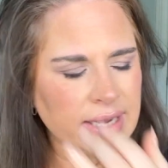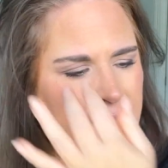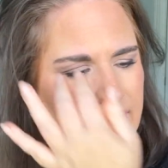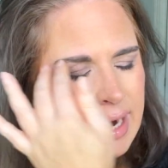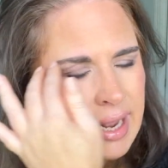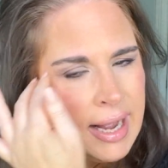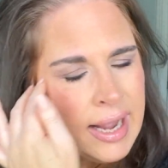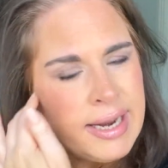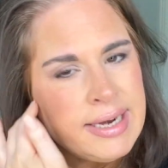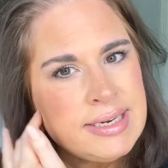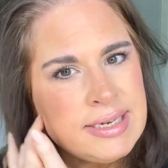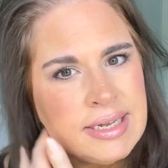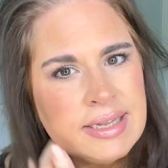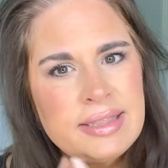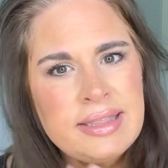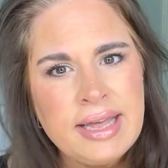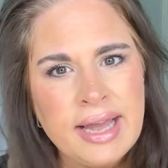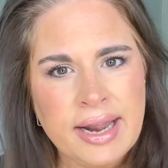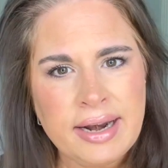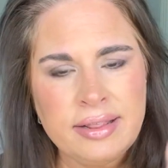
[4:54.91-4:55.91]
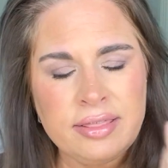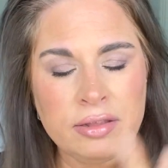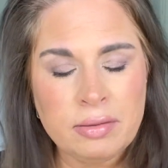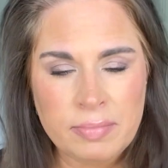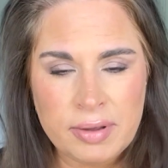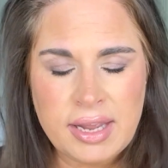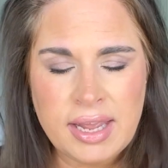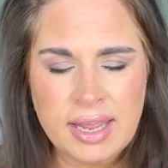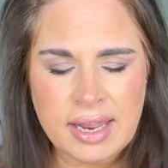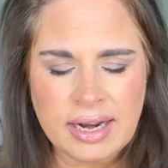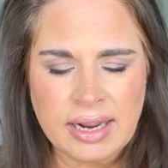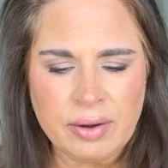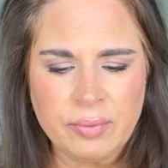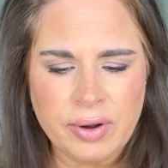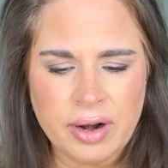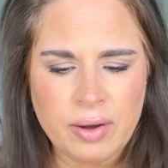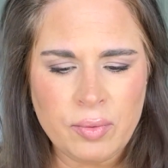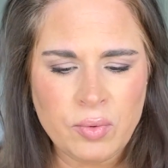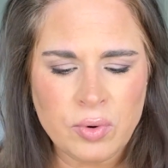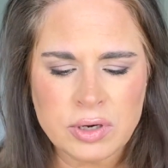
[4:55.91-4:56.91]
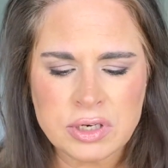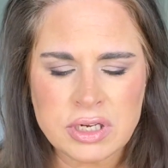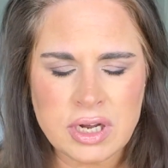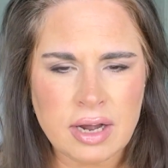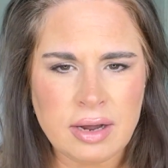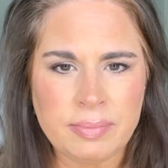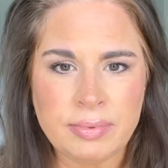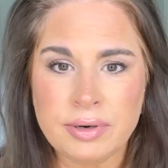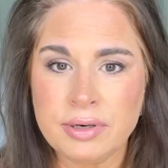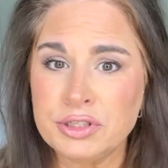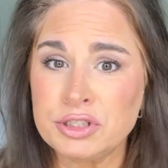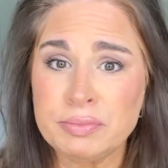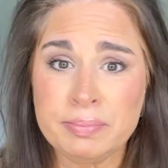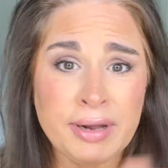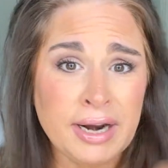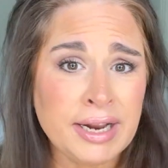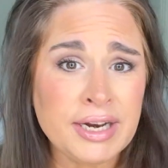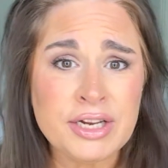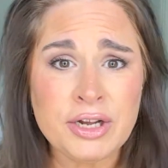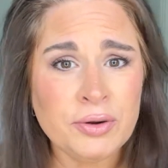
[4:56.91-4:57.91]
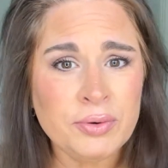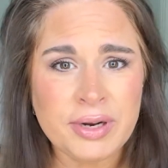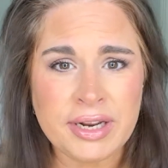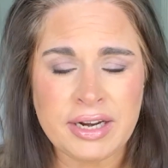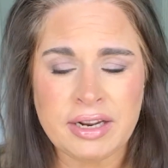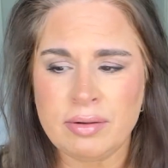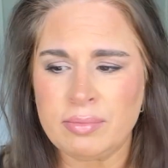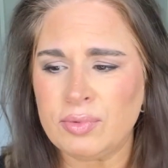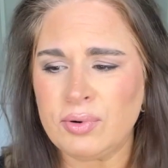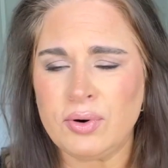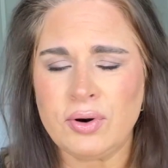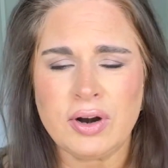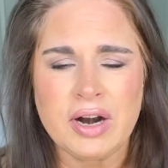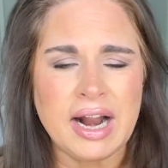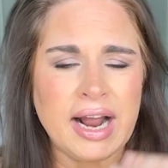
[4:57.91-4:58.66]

And I did that in the beginning when I wore toppers, but I don't anymore.